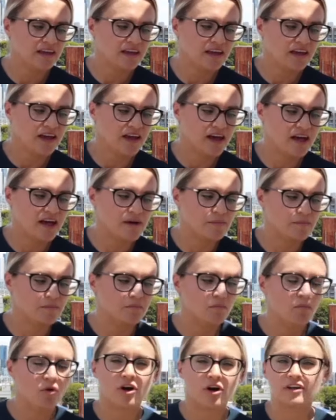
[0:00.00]

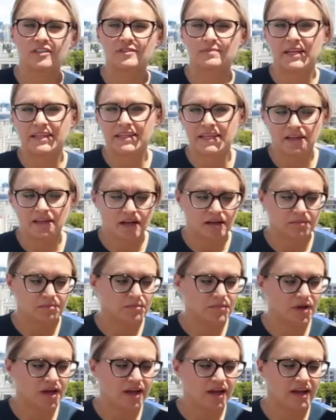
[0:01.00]
more spending
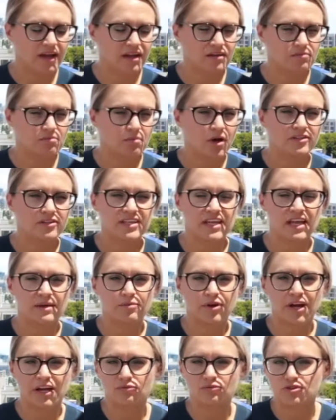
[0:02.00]
on
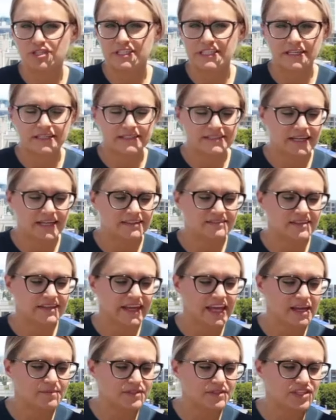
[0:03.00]
multi-brand retail sites like
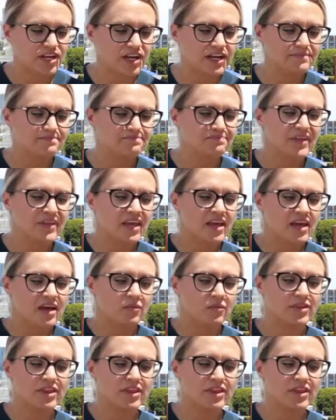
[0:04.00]
Amazon, with a